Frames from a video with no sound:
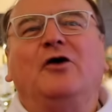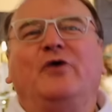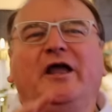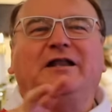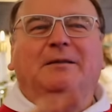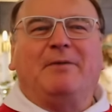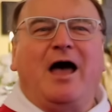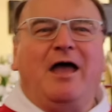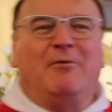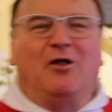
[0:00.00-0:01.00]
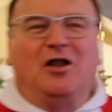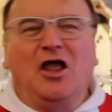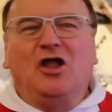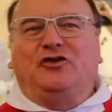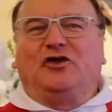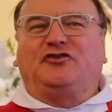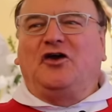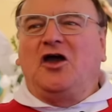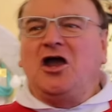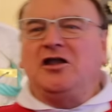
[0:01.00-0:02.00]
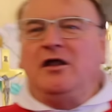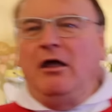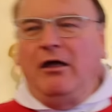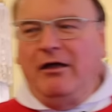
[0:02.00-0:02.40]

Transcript: Read the Bible. The third?